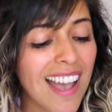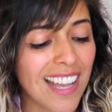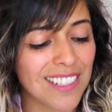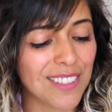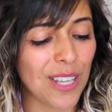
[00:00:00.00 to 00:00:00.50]

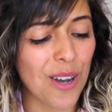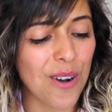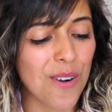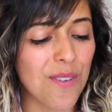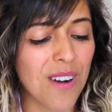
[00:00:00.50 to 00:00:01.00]
And
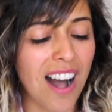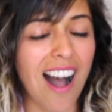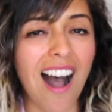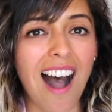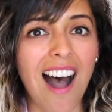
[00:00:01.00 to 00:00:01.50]
so
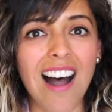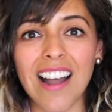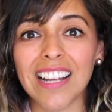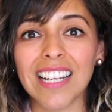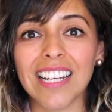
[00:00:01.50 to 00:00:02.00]

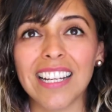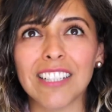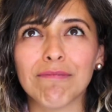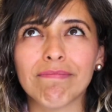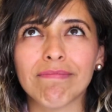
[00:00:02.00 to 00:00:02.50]

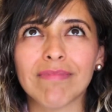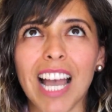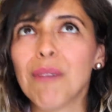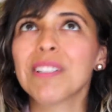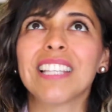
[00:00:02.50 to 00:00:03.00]
I
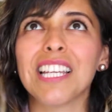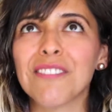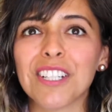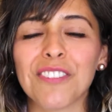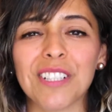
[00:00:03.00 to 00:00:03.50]
would say,
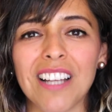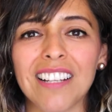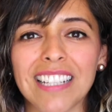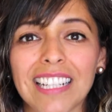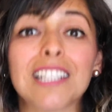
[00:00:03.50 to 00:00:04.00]
even if you're
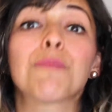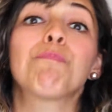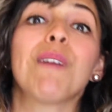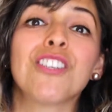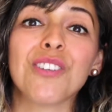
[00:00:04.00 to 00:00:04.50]
not dating,
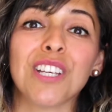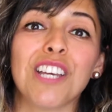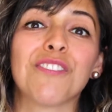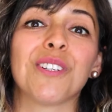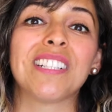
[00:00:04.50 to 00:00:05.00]
especially
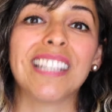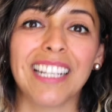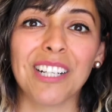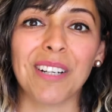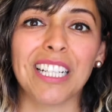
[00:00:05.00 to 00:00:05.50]
if you're
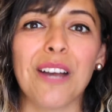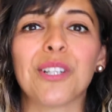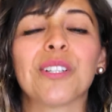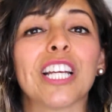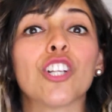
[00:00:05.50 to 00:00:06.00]
dating right now,
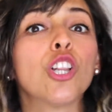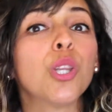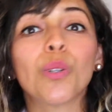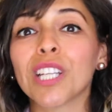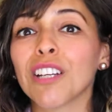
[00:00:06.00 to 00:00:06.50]
you're like
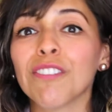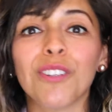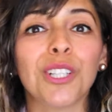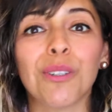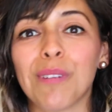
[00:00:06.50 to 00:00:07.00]
looking
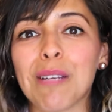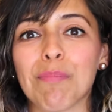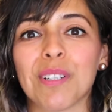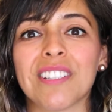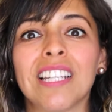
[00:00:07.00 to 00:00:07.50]
for your right
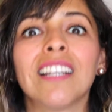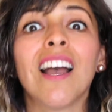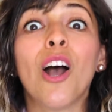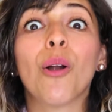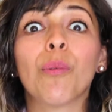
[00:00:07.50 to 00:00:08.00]
person,
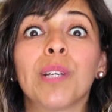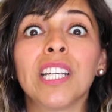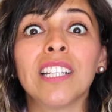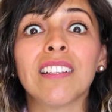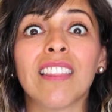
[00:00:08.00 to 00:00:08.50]

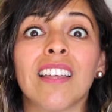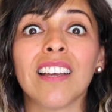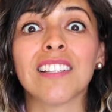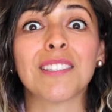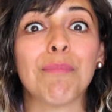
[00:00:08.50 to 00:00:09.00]
read
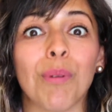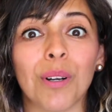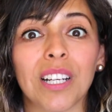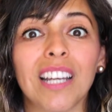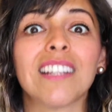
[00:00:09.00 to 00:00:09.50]
this
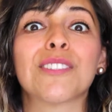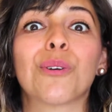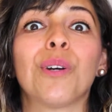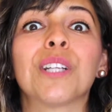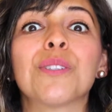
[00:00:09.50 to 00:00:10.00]
book. It's
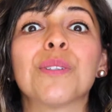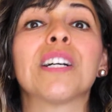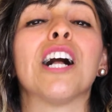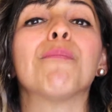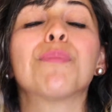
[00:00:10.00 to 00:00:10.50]
going to
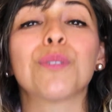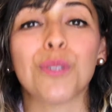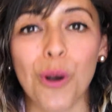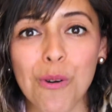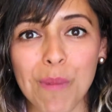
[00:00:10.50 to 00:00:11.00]
help
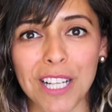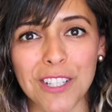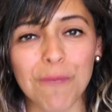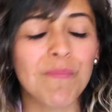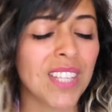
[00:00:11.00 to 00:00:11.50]
so much.